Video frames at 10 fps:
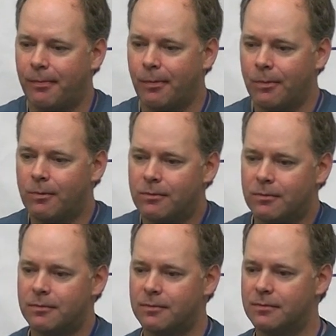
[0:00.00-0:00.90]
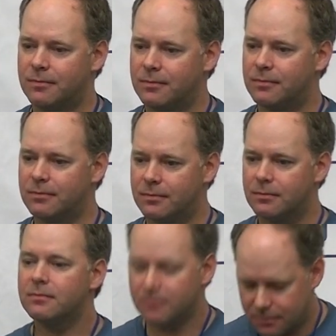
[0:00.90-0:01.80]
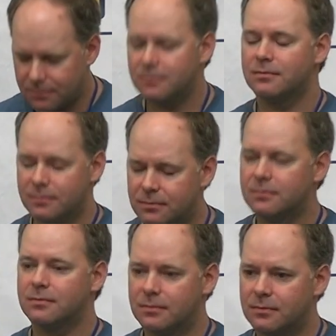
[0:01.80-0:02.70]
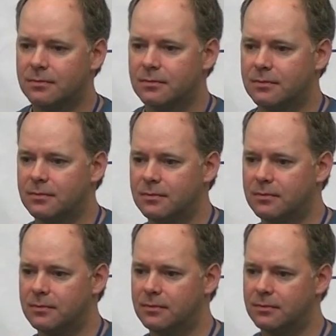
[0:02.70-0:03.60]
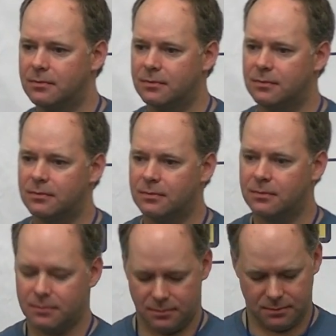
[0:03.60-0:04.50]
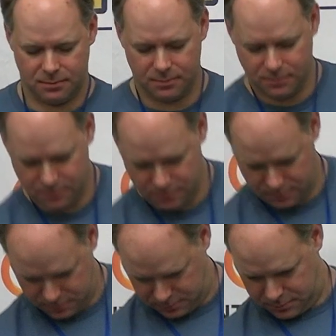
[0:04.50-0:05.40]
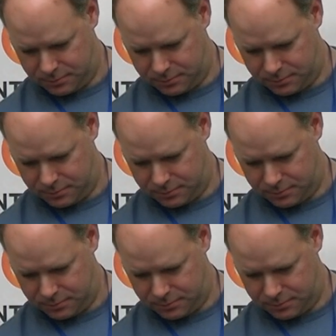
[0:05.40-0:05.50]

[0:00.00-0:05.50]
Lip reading: Nobody speaks.